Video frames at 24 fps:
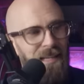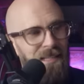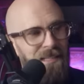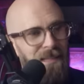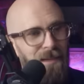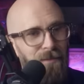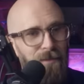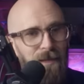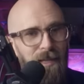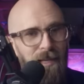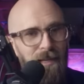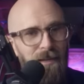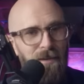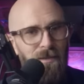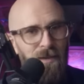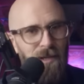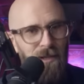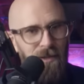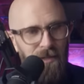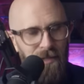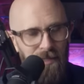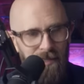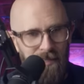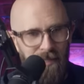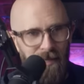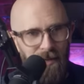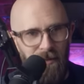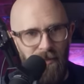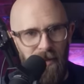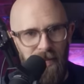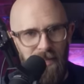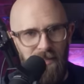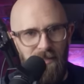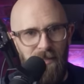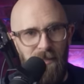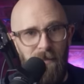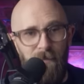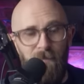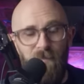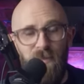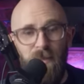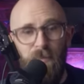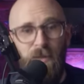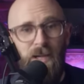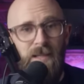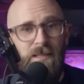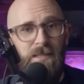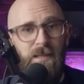is given any real consideration.
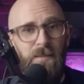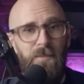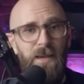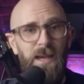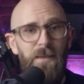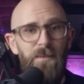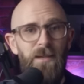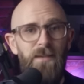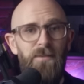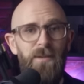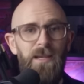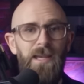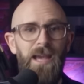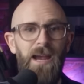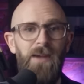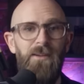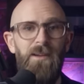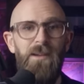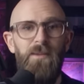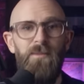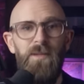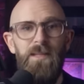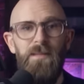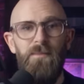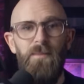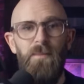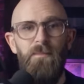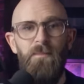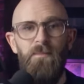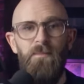The person may be even carrying with them a